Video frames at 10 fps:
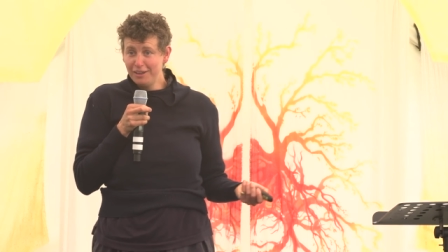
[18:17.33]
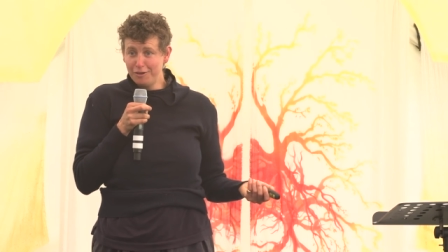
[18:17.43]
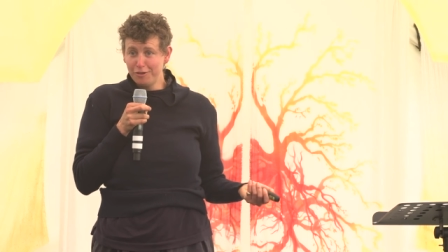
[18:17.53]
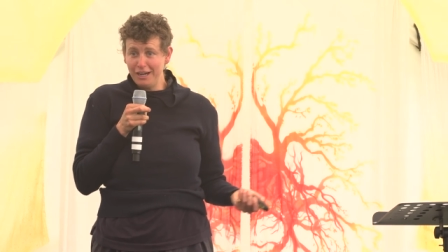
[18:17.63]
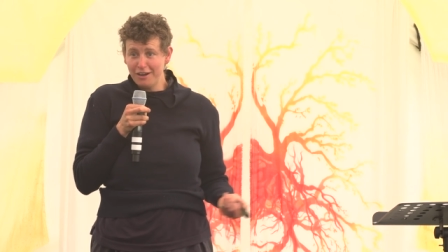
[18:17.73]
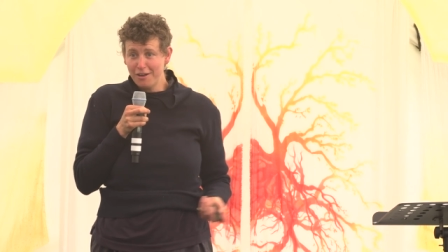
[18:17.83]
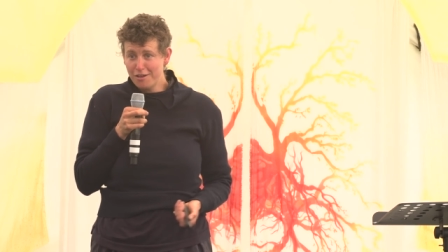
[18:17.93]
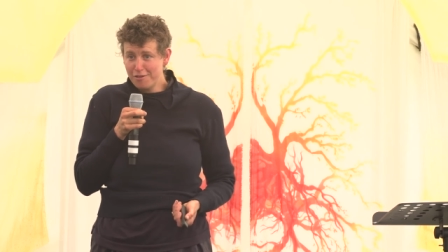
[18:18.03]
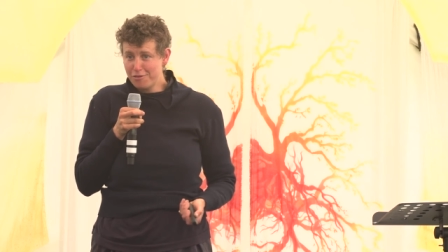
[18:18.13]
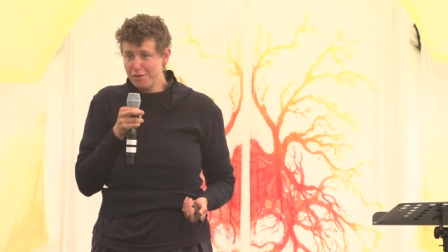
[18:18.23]
a great
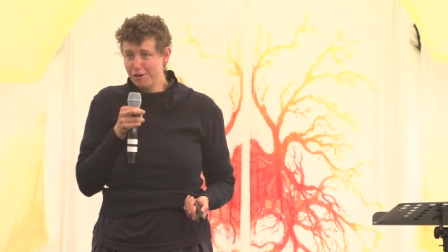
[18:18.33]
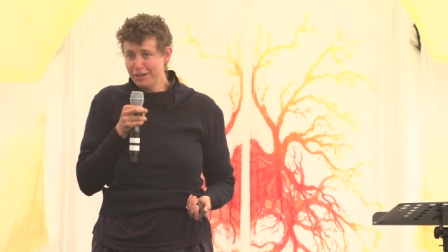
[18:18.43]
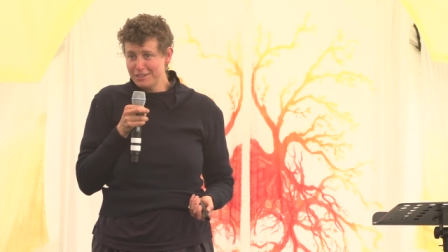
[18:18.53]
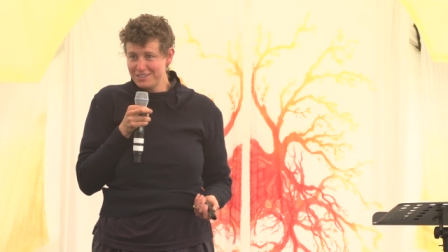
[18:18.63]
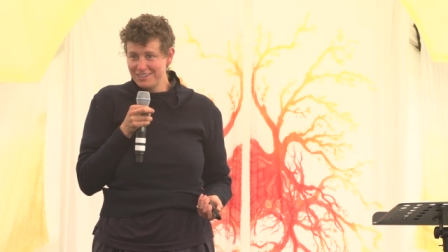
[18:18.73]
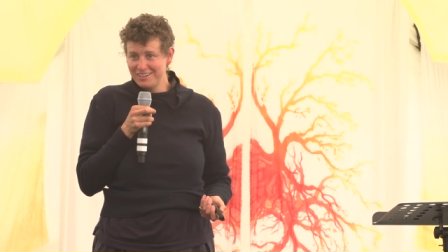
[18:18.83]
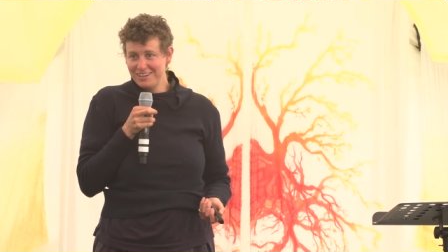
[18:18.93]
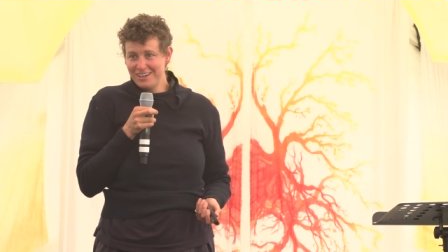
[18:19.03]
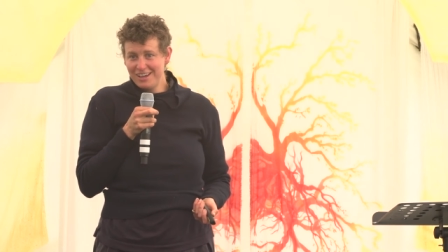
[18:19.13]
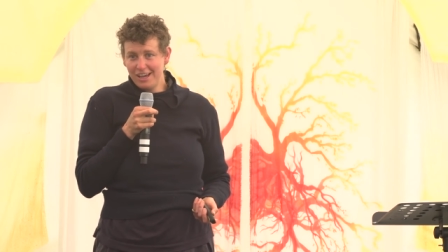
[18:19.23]
theorist
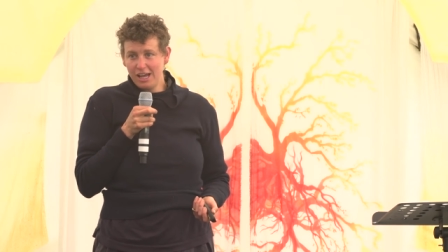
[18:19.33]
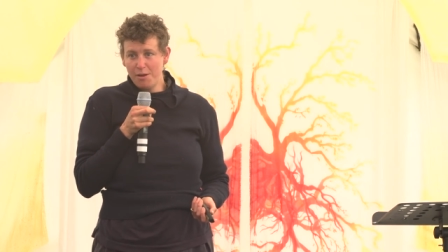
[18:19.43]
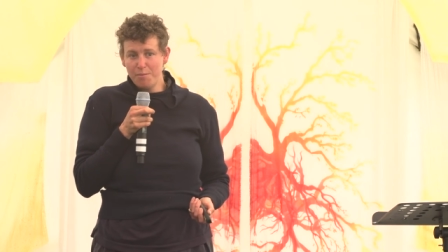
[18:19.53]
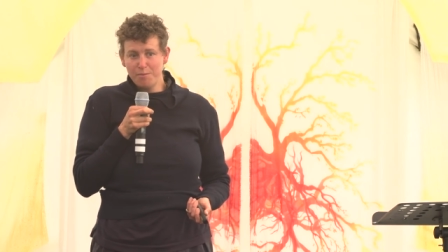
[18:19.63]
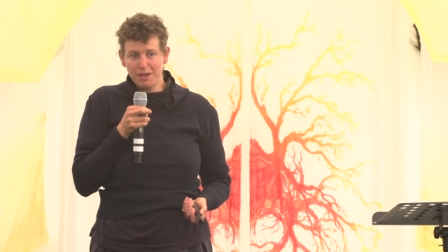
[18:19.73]
um,